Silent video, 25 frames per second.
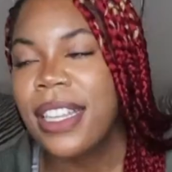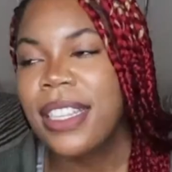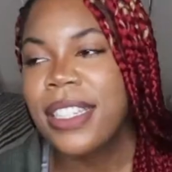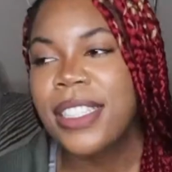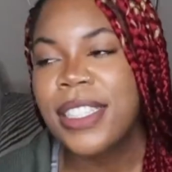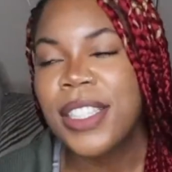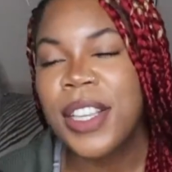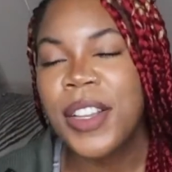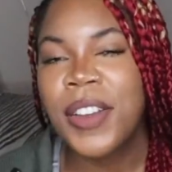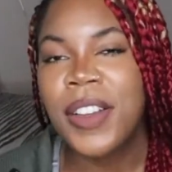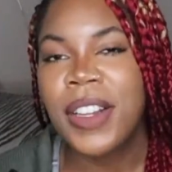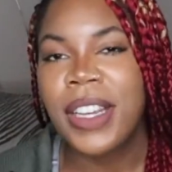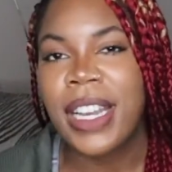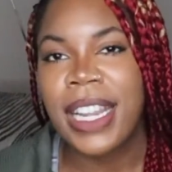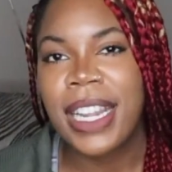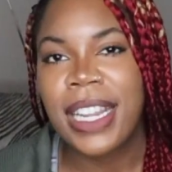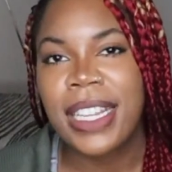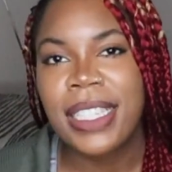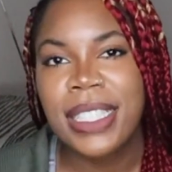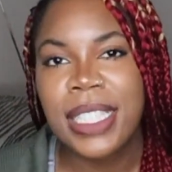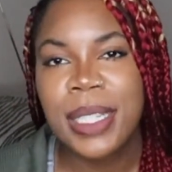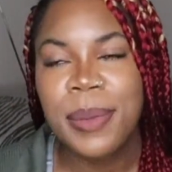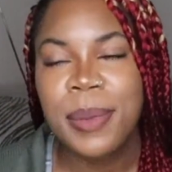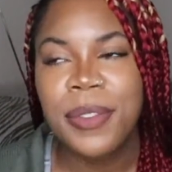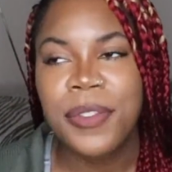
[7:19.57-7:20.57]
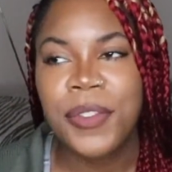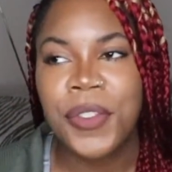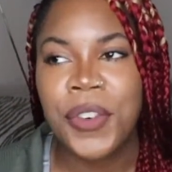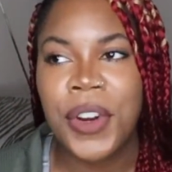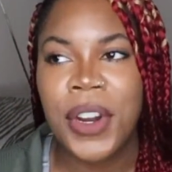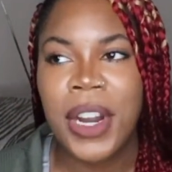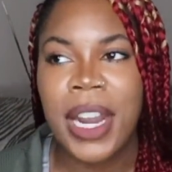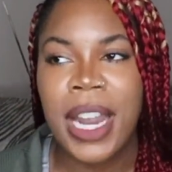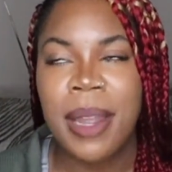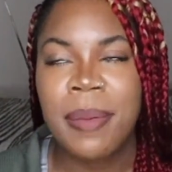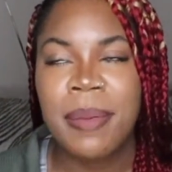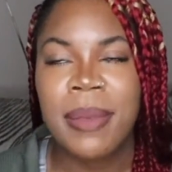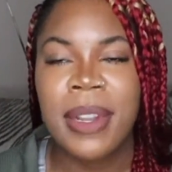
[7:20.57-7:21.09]
So, like I said
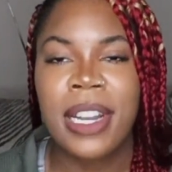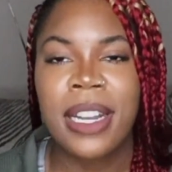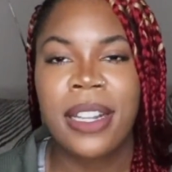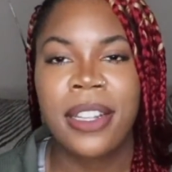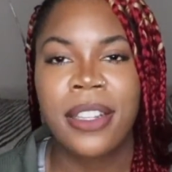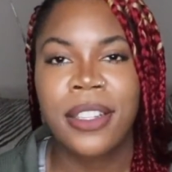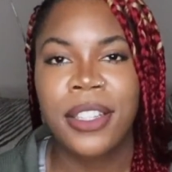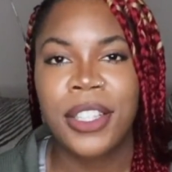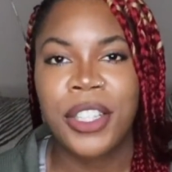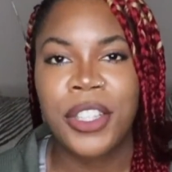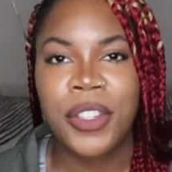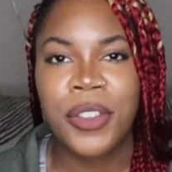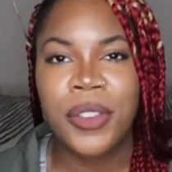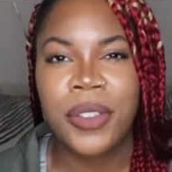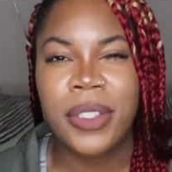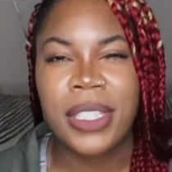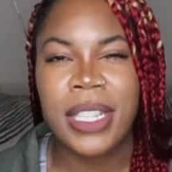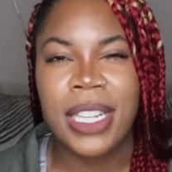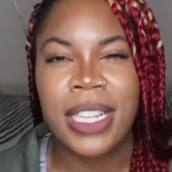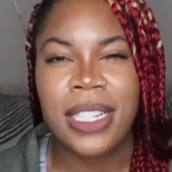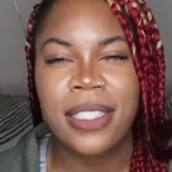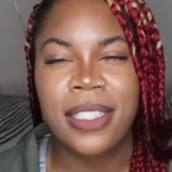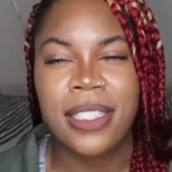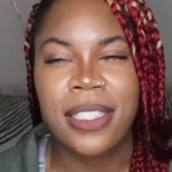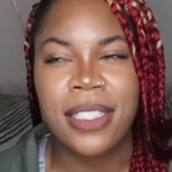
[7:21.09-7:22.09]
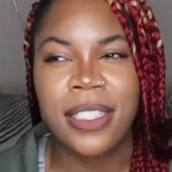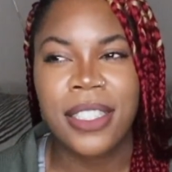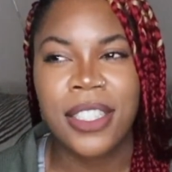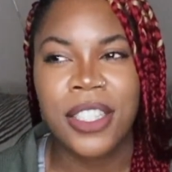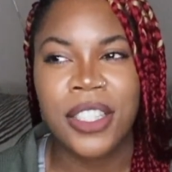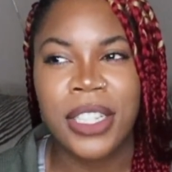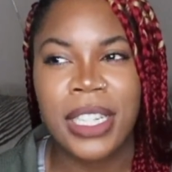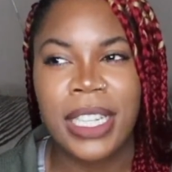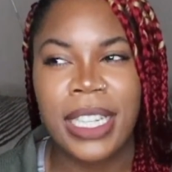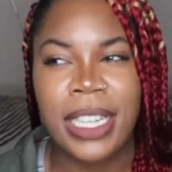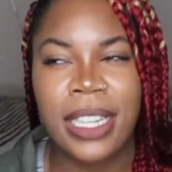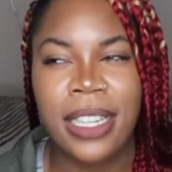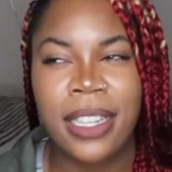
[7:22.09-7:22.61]
before, I'm not a huge like
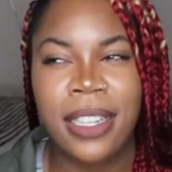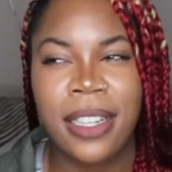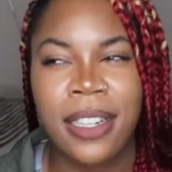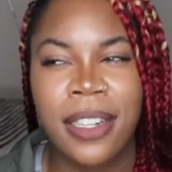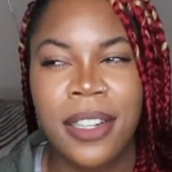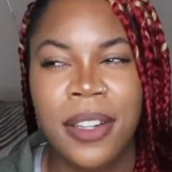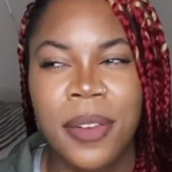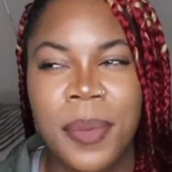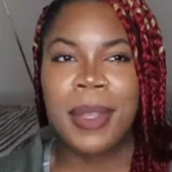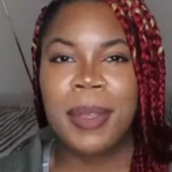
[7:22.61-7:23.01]
dessert eater.